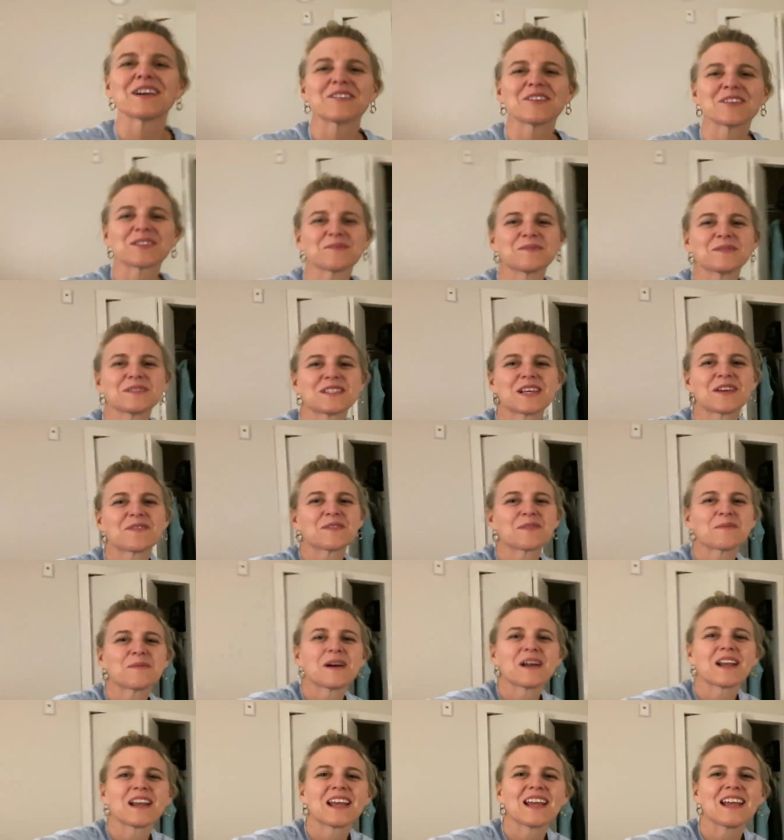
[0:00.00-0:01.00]
Christmas
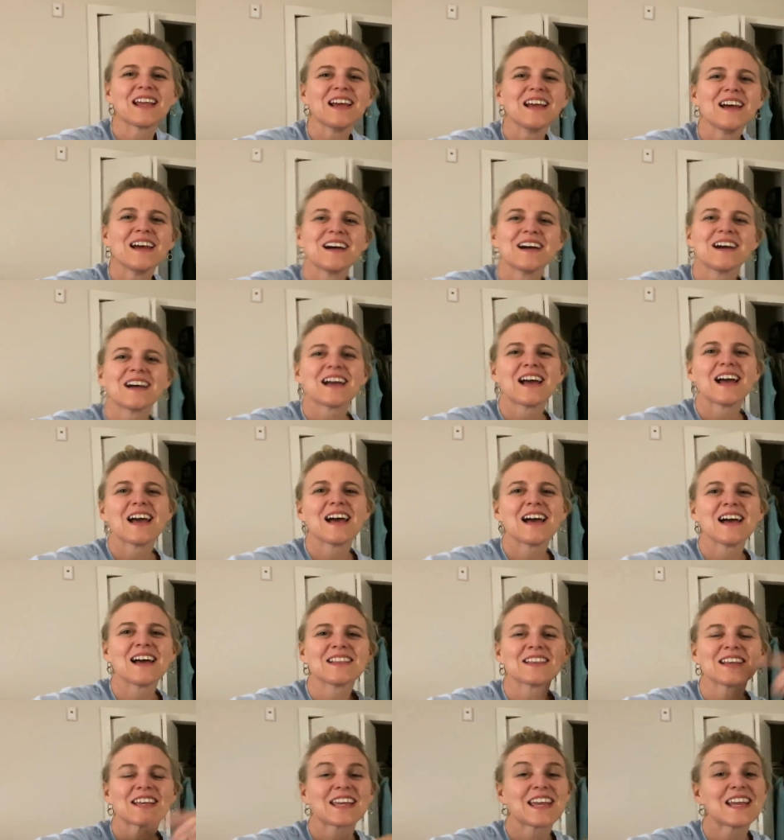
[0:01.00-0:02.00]
everybody.
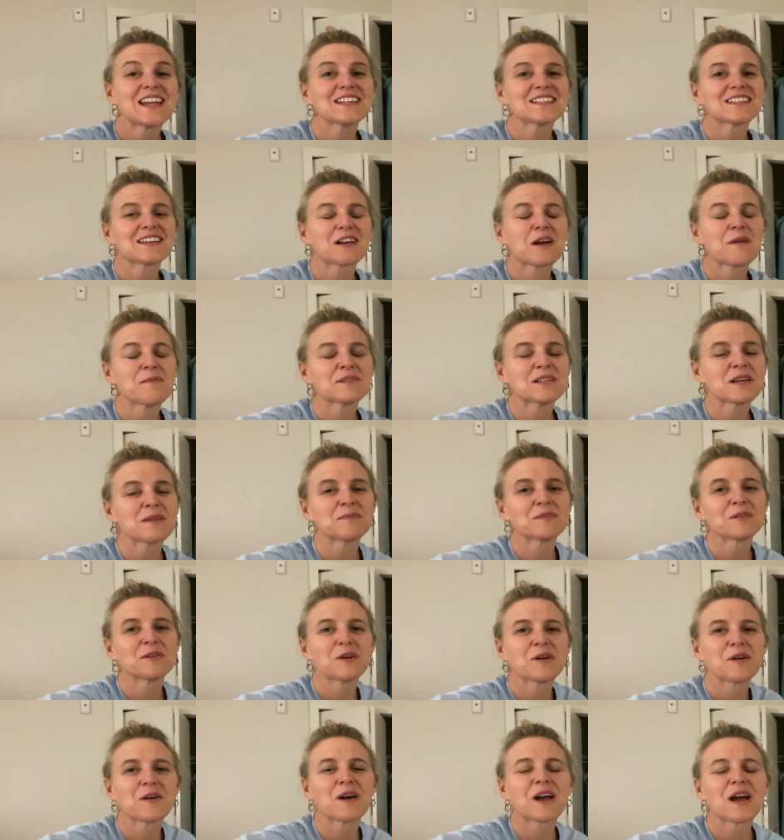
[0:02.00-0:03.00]
And like Katie said, comment down
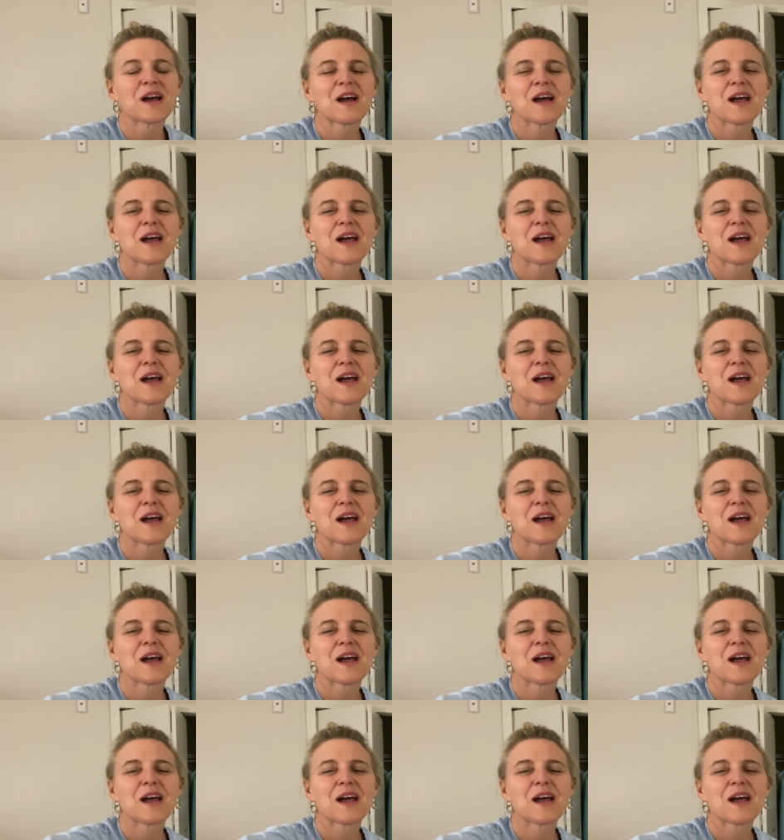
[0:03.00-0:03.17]
below